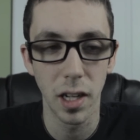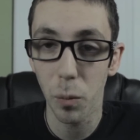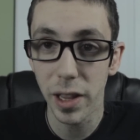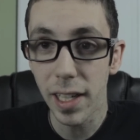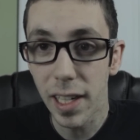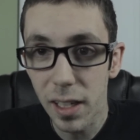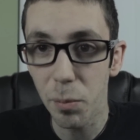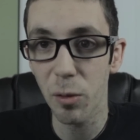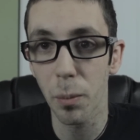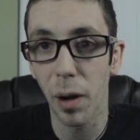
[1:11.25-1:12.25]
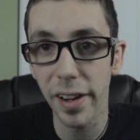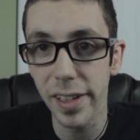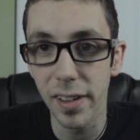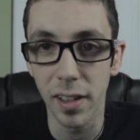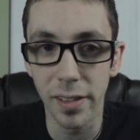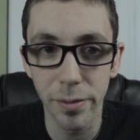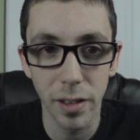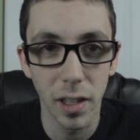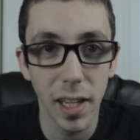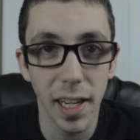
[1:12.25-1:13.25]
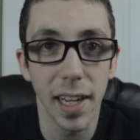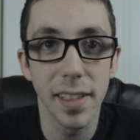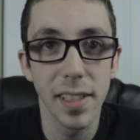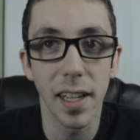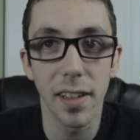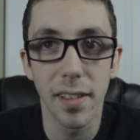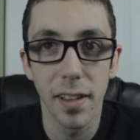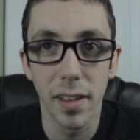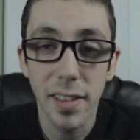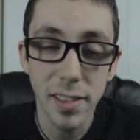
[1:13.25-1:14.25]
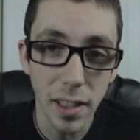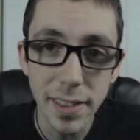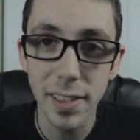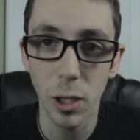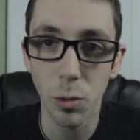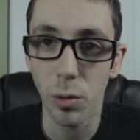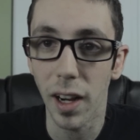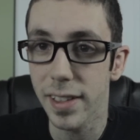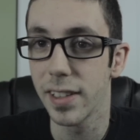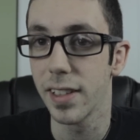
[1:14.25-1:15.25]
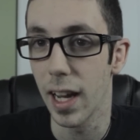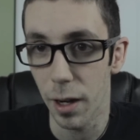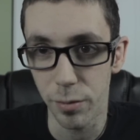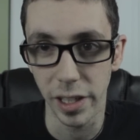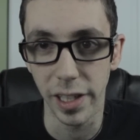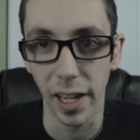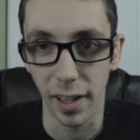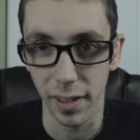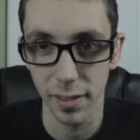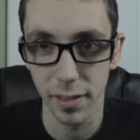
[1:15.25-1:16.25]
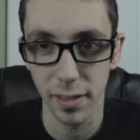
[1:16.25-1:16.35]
what they need to be reminded of is that the sun still rises every day.